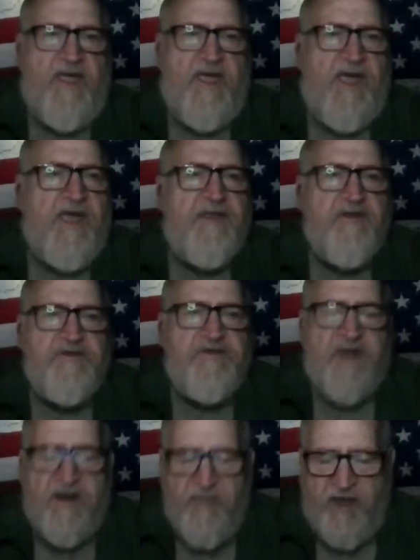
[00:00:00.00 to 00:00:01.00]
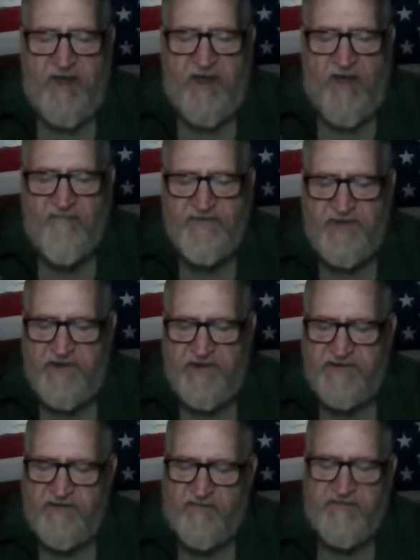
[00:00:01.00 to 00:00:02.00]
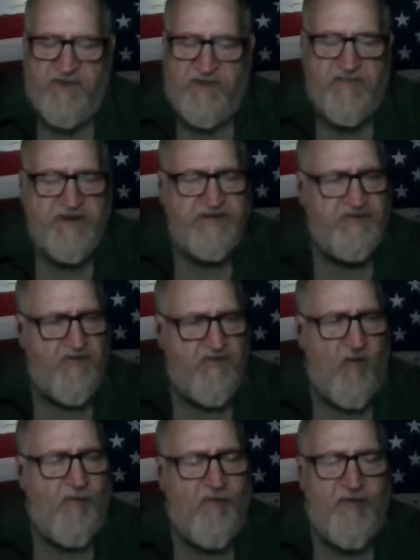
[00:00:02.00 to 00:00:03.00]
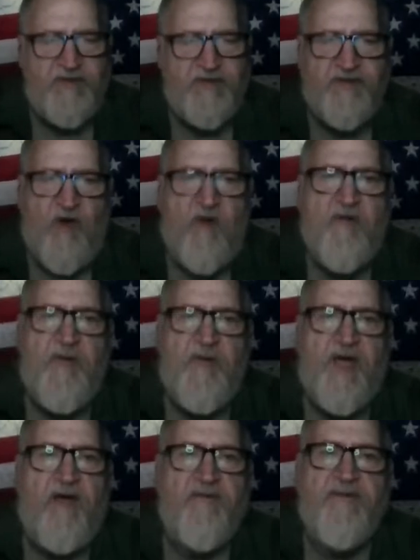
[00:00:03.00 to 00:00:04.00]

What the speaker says: and you try to make conversation on subjects you normally wouldn't talk about,